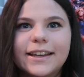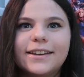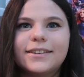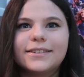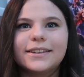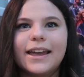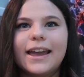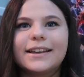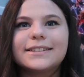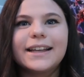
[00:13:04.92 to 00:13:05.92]
like
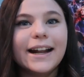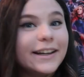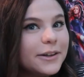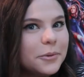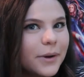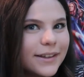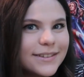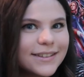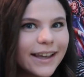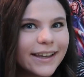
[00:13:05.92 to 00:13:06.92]
excited
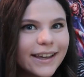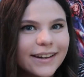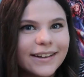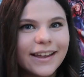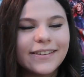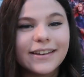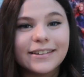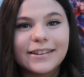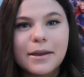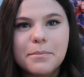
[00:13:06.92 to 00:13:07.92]
1 second, and
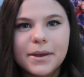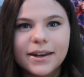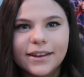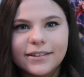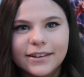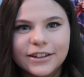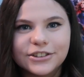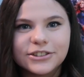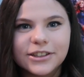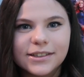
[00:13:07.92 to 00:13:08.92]
then immediately
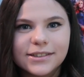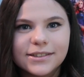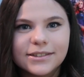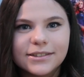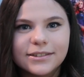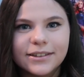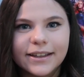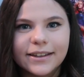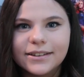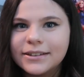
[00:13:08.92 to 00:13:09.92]
is just
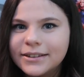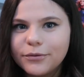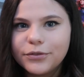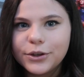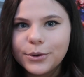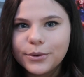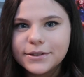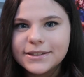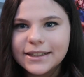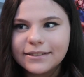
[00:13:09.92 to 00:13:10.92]
like
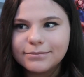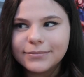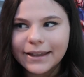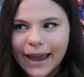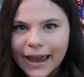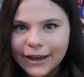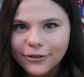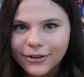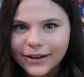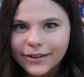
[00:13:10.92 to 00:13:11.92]
confused and like
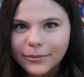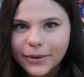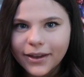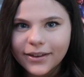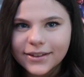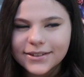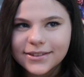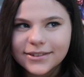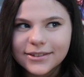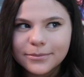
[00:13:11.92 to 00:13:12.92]
angry
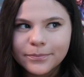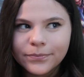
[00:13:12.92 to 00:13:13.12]
because